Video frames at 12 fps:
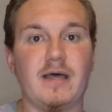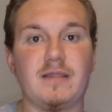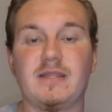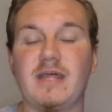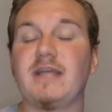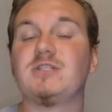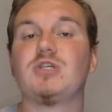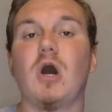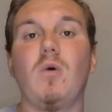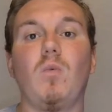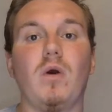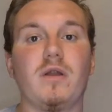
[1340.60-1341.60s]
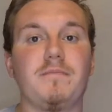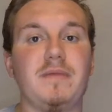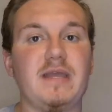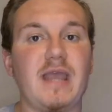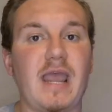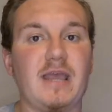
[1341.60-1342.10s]
they don't want to
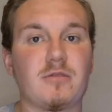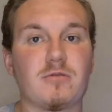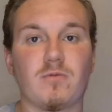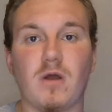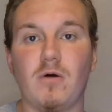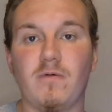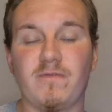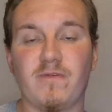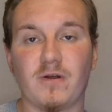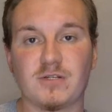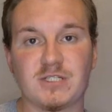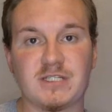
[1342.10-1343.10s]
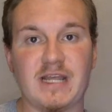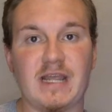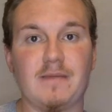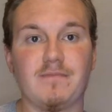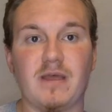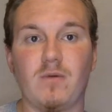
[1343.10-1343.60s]
be a throw-first
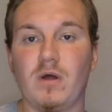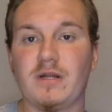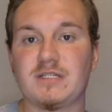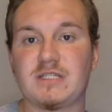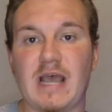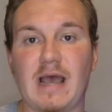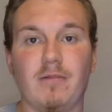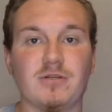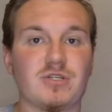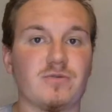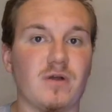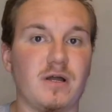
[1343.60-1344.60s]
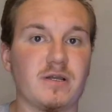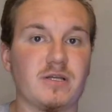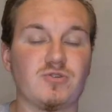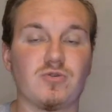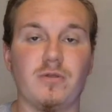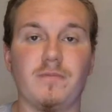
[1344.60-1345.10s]
team. They want to establish the run,
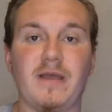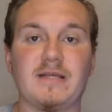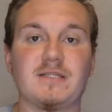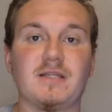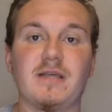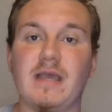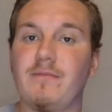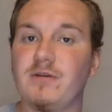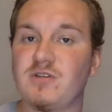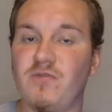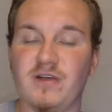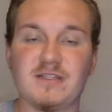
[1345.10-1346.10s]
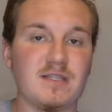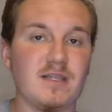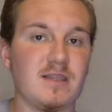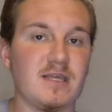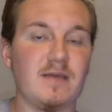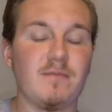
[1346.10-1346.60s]
control the pace of the game, which fits the
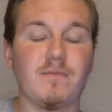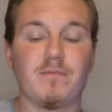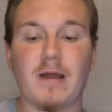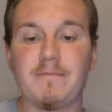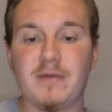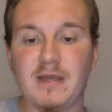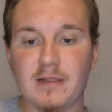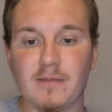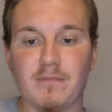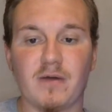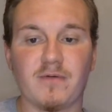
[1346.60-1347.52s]
theme of Brett Bielema,